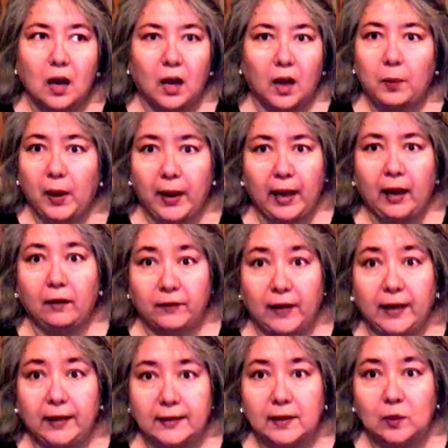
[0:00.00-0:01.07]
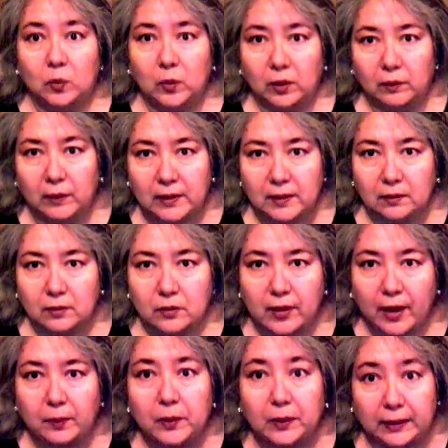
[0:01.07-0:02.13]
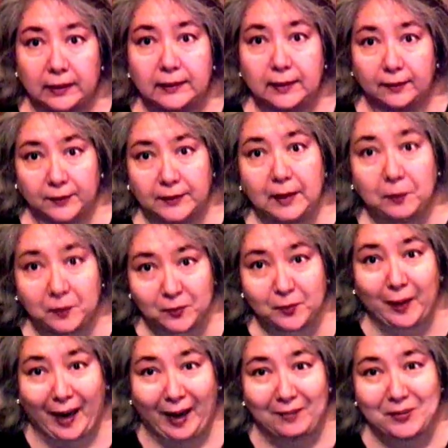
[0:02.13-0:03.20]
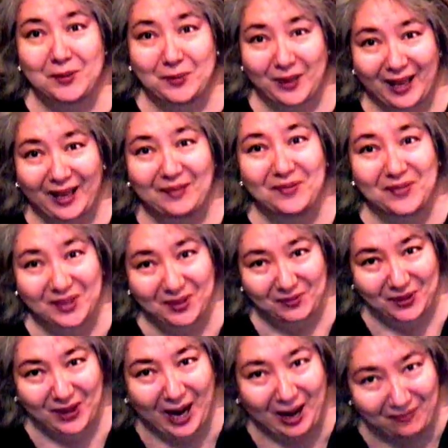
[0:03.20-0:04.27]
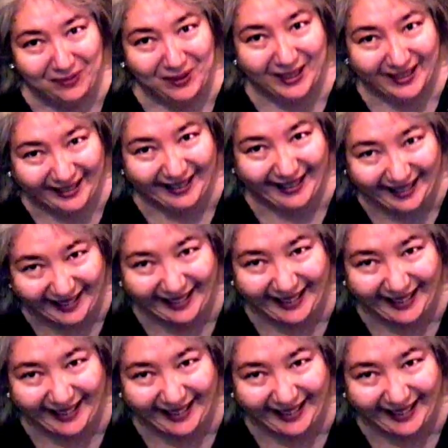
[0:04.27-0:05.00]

I've got it somewhere in my scrapbooking stuff, because I'm scrapbooking.